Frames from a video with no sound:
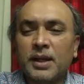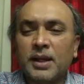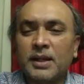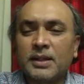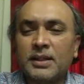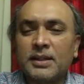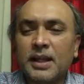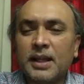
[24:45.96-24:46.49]

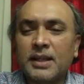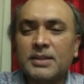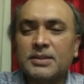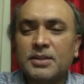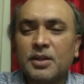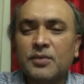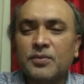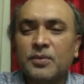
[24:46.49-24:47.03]
in case
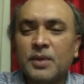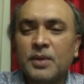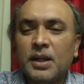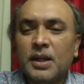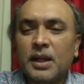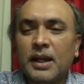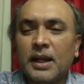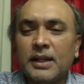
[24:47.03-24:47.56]
of
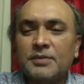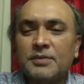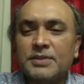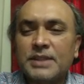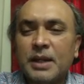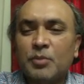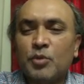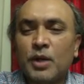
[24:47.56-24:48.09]
if
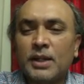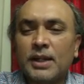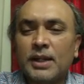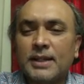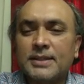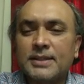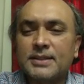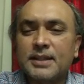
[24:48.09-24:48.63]
someone
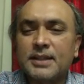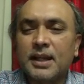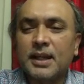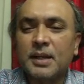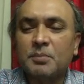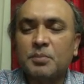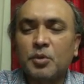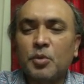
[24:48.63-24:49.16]
has
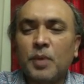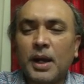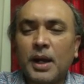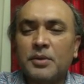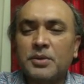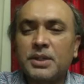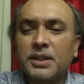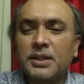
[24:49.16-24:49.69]

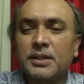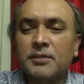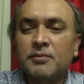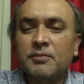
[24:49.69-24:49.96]
probiotic,